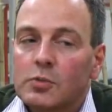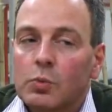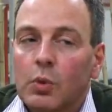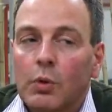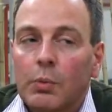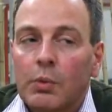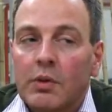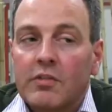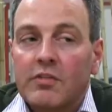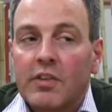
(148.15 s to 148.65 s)

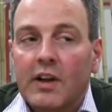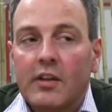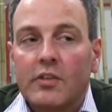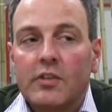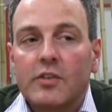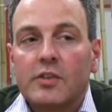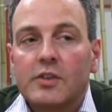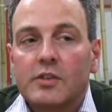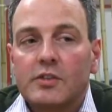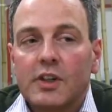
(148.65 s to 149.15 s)
what we found
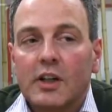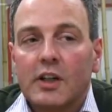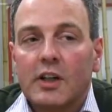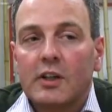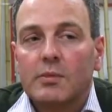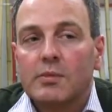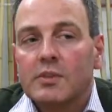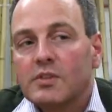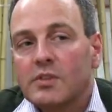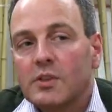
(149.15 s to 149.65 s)
through
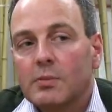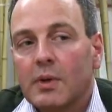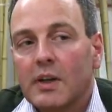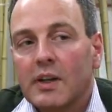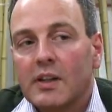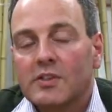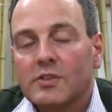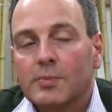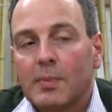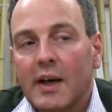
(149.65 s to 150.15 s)
time, as you
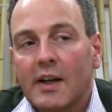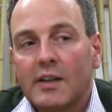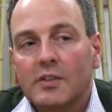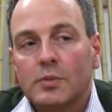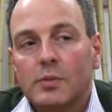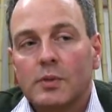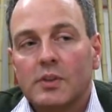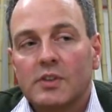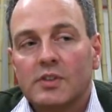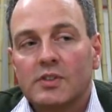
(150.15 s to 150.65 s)
might
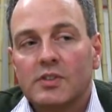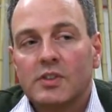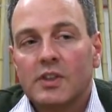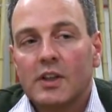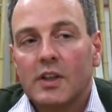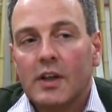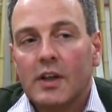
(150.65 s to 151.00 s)
expect, was